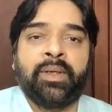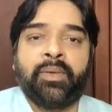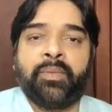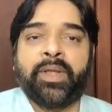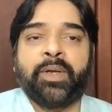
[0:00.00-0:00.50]

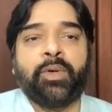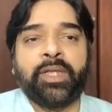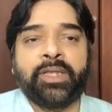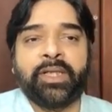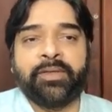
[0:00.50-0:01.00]
We wrote
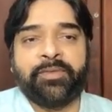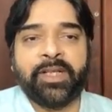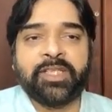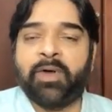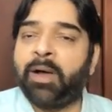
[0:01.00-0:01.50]
in the
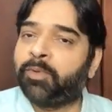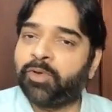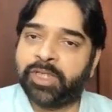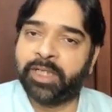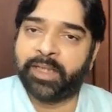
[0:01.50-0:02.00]
difference form,
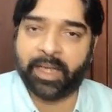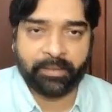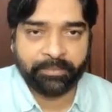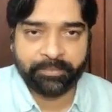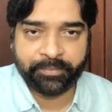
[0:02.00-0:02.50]
question done.
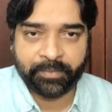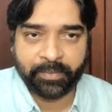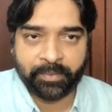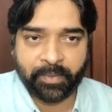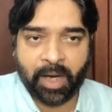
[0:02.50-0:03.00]

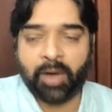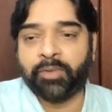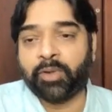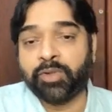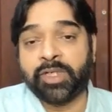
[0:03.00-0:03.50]
How the
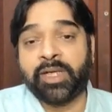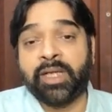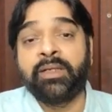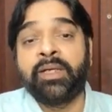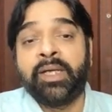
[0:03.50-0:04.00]
question
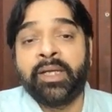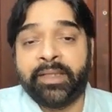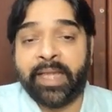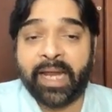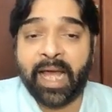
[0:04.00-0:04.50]
done?
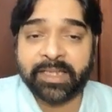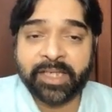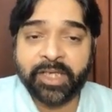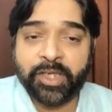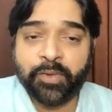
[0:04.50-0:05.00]
They are
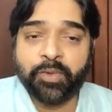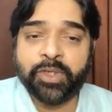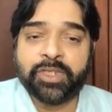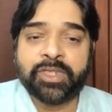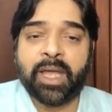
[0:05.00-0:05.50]
asking you
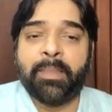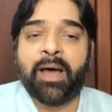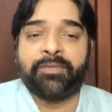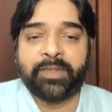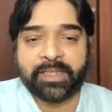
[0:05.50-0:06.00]
with sum
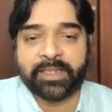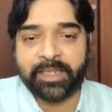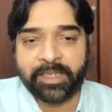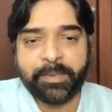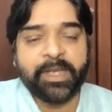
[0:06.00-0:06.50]
of this.
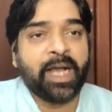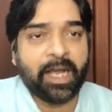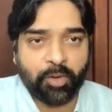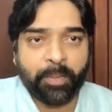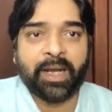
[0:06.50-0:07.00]
This meaning I
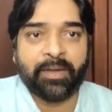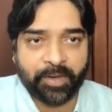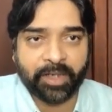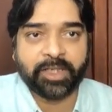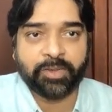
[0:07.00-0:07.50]
hope all of you
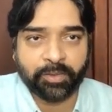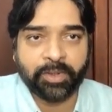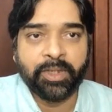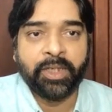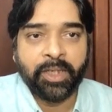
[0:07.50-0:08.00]
understood.
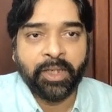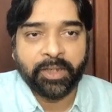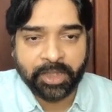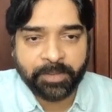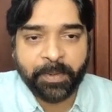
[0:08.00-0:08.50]

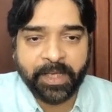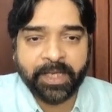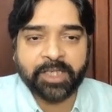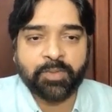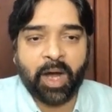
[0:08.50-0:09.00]
This meaning
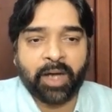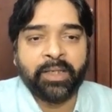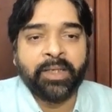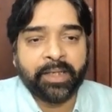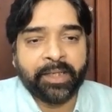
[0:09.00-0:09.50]
is what?
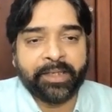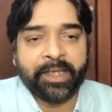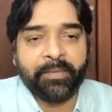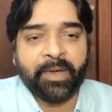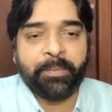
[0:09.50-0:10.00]
Ki
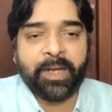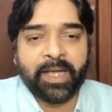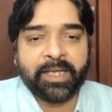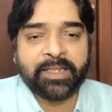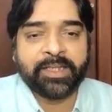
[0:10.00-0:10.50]
T1
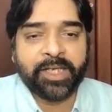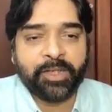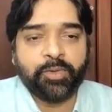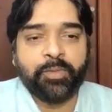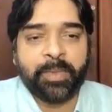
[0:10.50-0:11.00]
plus
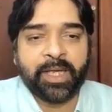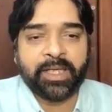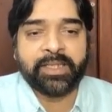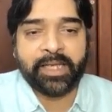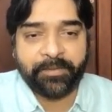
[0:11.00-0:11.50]
T2
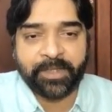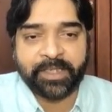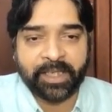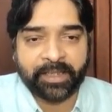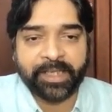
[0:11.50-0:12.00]
plus, if this
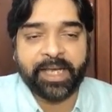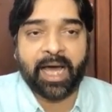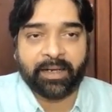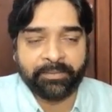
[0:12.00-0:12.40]
is the TR,